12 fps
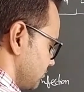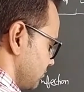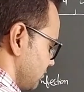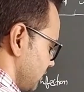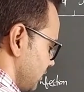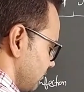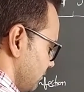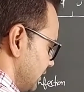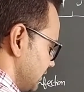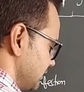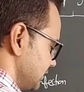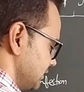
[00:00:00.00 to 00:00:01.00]
Mother
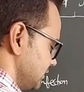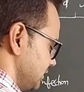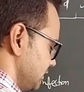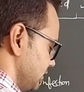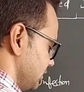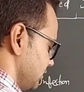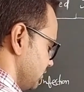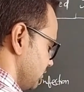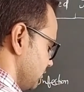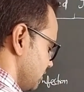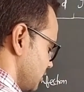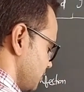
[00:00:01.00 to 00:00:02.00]
milk is rich in
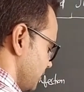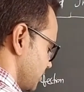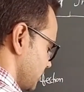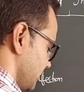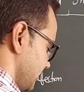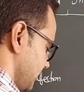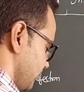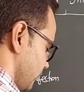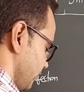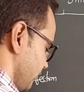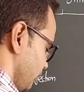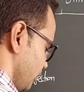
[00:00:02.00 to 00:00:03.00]
special type
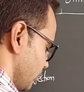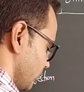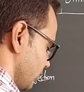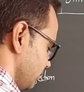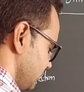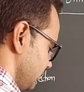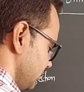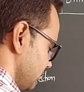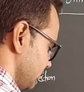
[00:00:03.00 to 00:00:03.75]
of immunoglobulin,